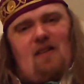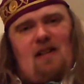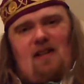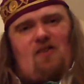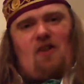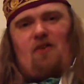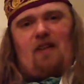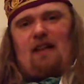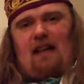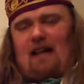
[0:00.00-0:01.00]
can start
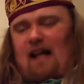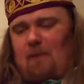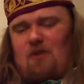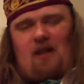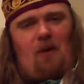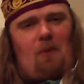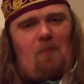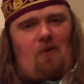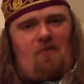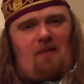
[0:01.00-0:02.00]
filling in the gaps. And I know I'm
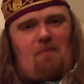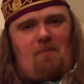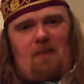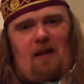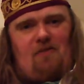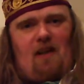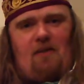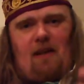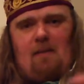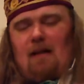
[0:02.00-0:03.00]
not being
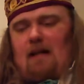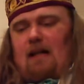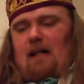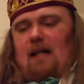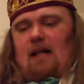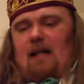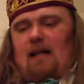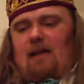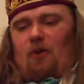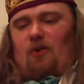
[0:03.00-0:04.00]
very
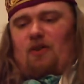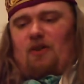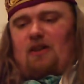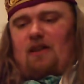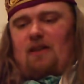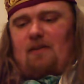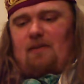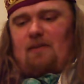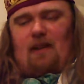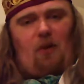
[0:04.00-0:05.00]
good at
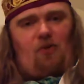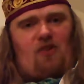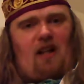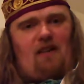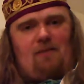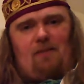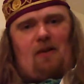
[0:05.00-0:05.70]
enunciating